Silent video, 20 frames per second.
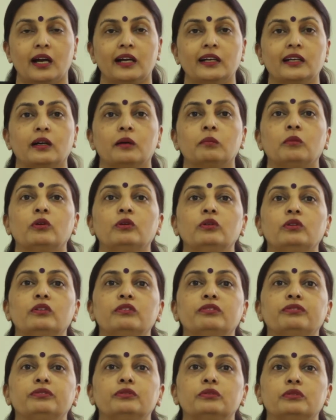and amount
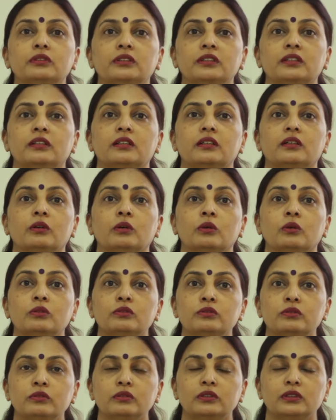of food
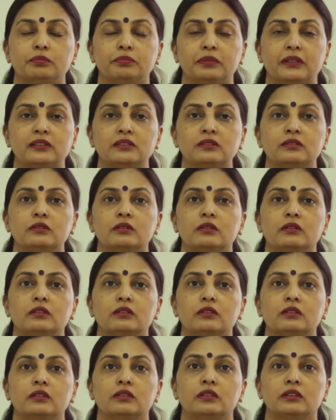also depends on